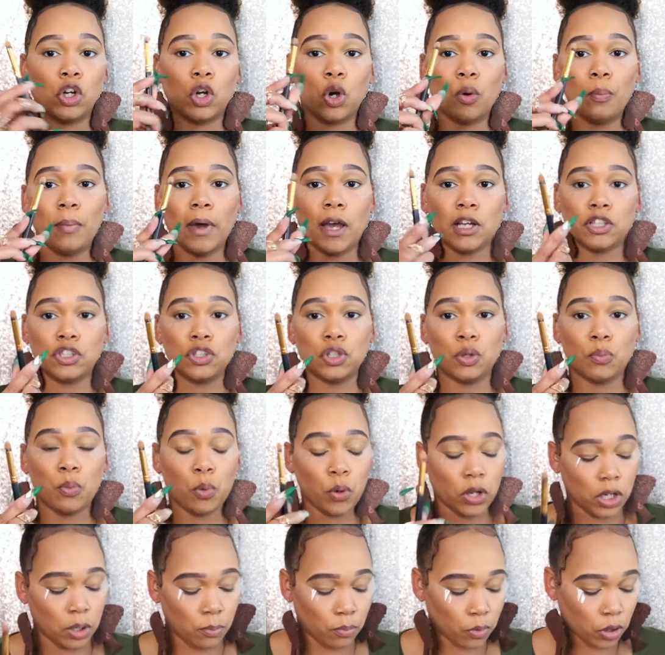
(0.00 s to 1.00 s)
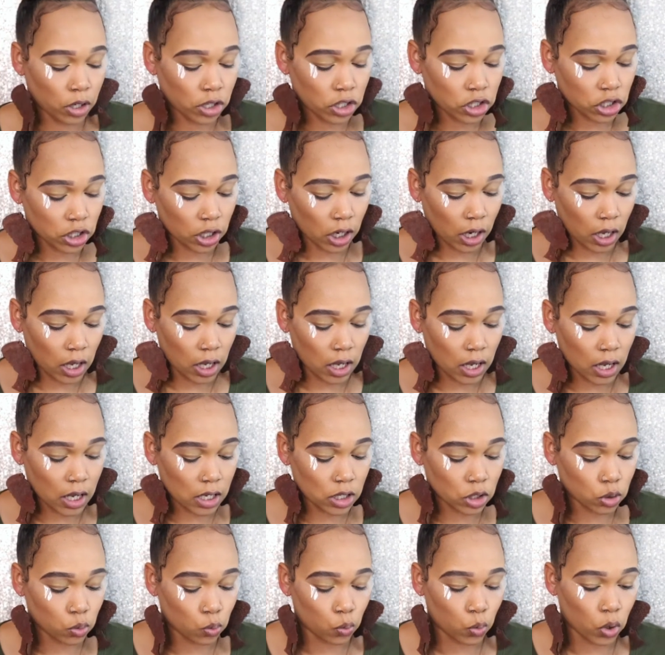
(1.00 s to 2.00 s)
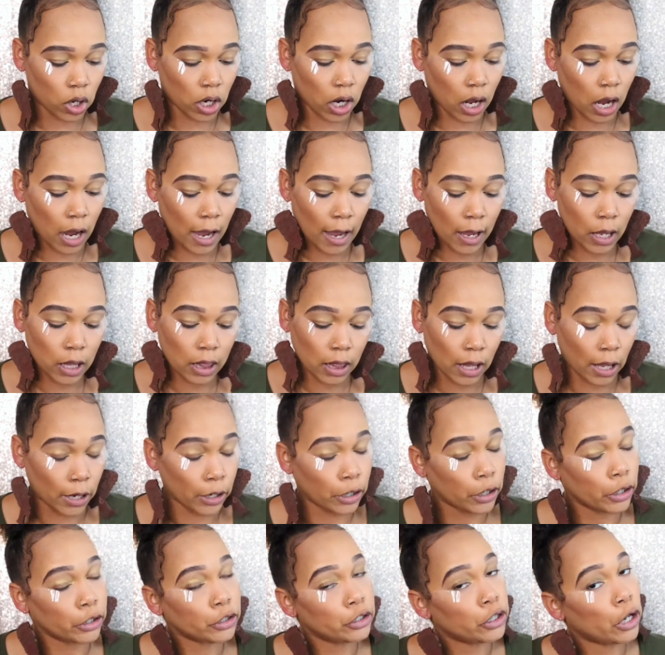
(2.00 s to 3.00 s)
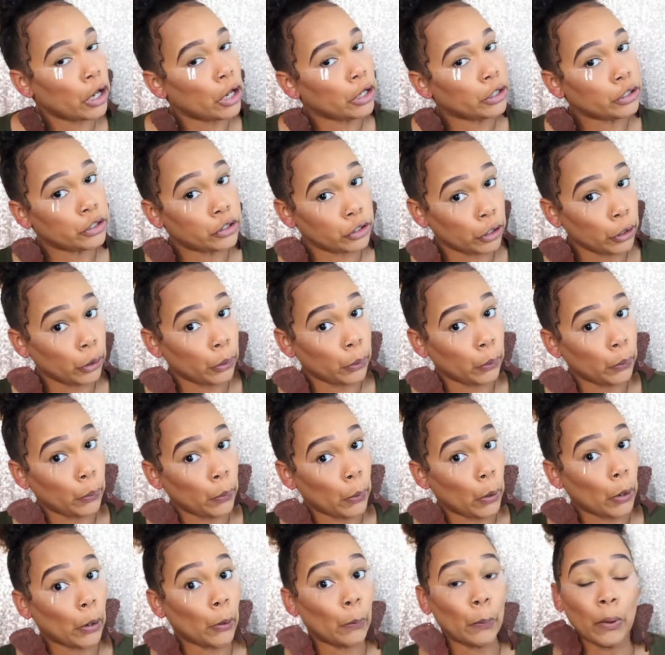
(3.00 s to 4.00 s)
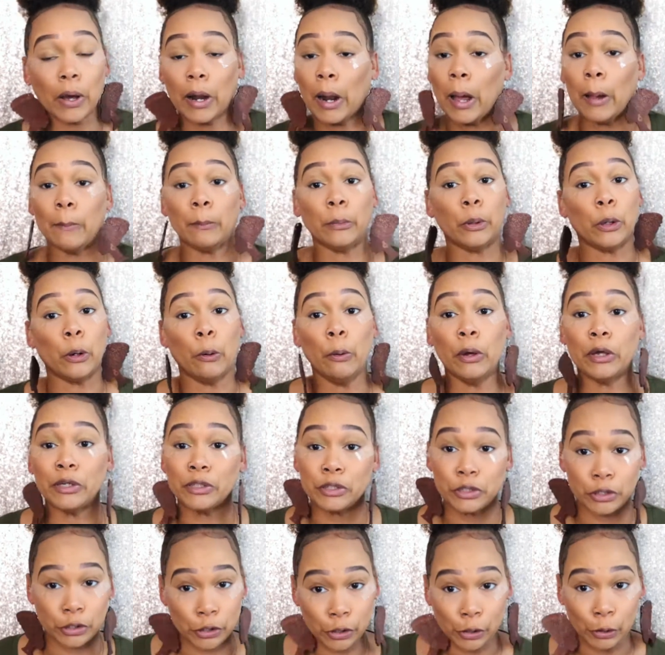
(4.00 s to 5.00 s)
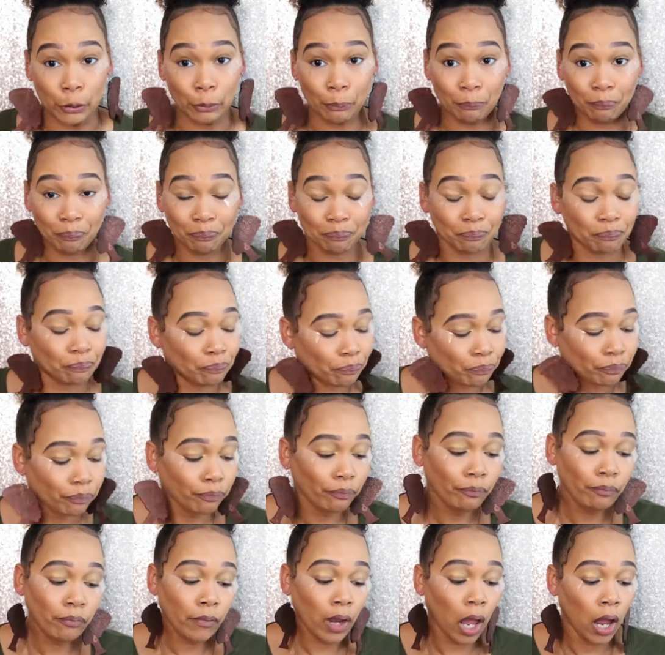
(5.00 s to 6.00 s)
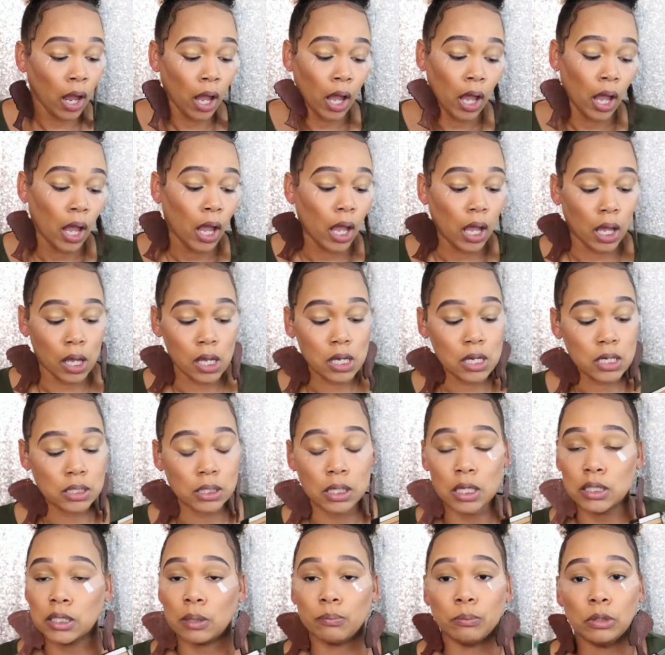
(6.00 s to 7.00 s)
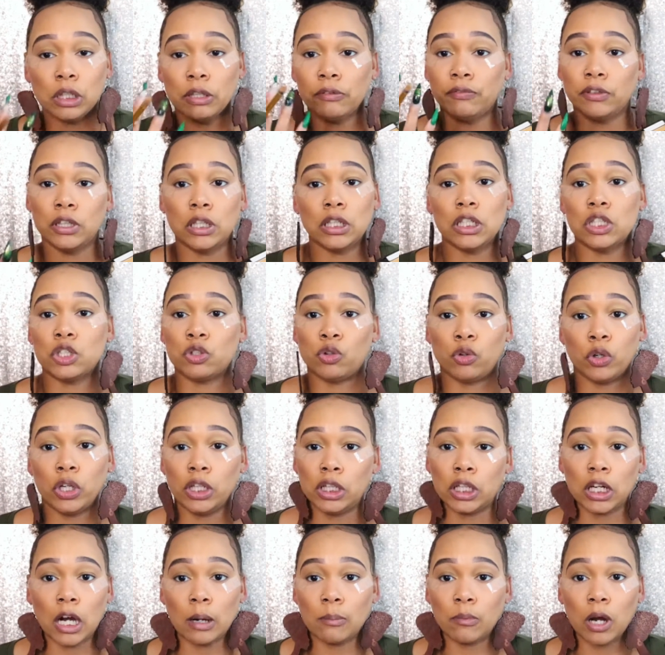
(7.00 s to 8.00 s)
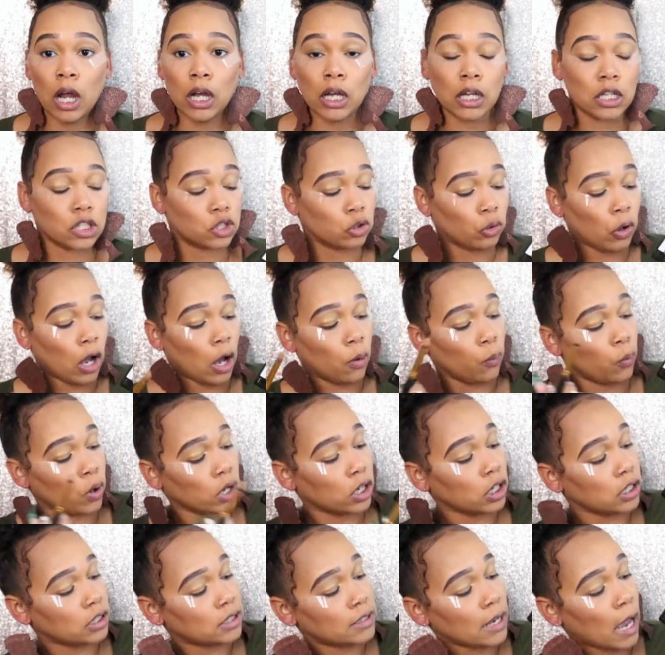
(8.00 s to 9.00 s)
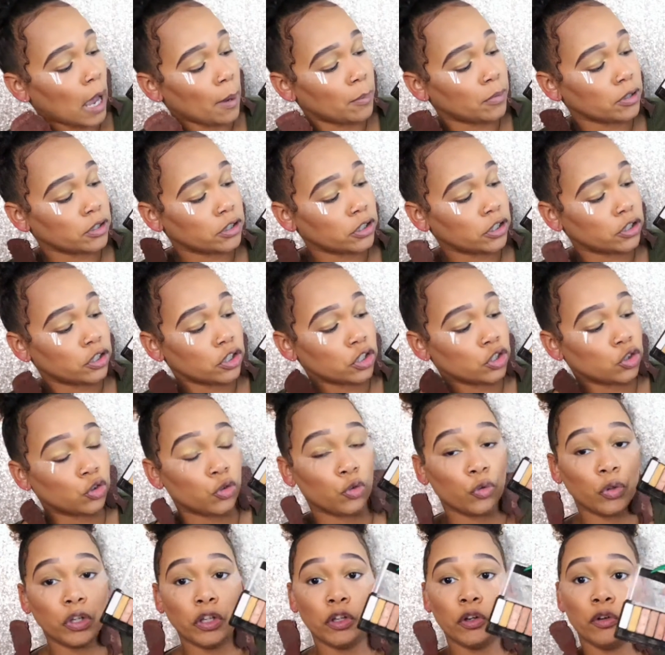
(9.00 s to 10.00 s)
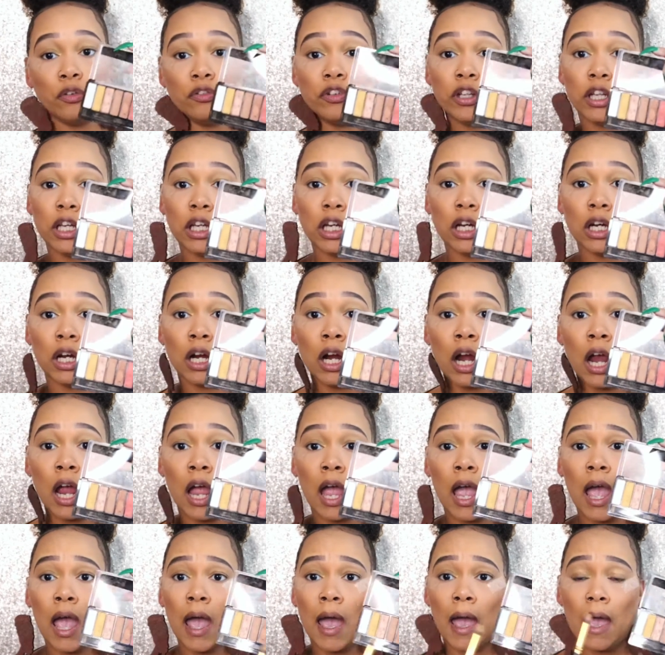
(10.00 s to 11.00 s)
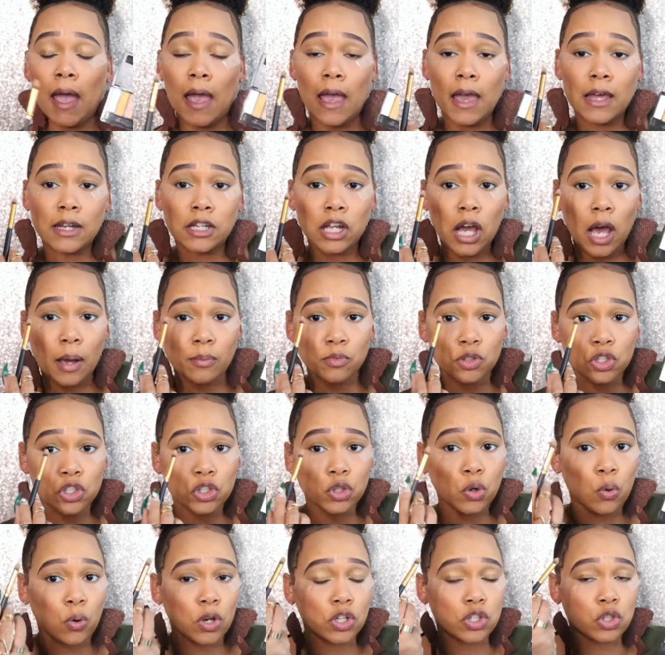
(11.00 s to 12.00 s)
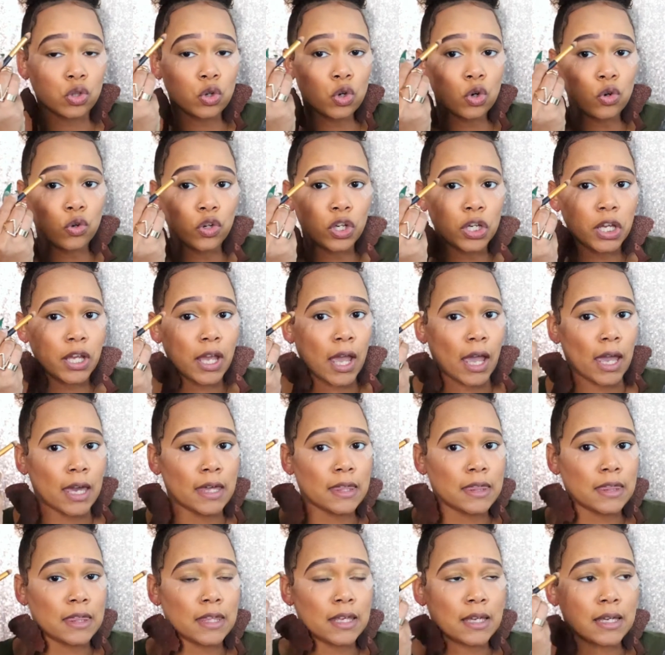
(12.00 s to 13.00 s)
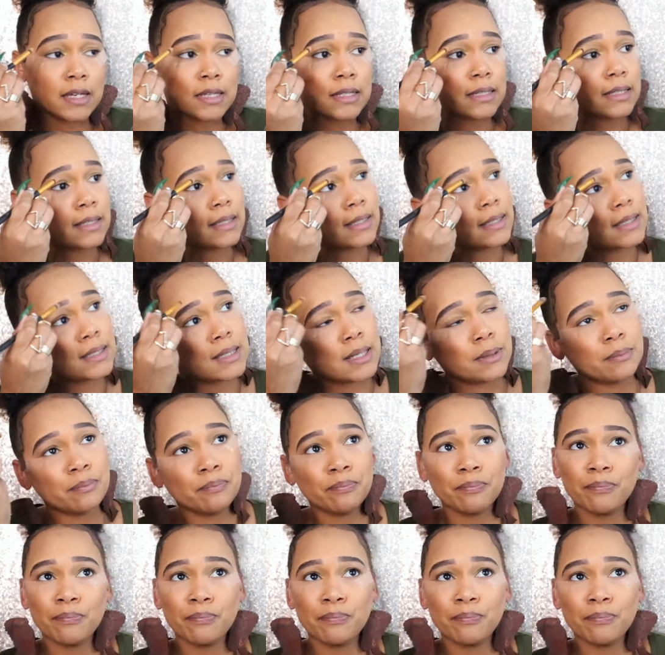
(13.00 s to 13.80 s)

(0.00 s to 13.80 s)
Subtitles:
gonna go back to the pointing brush, and what I like to do, or what I'm going to do, is, because I'm really feeling this green that I'm rocking, so I want to tap into this green over here, and I'm just going to create this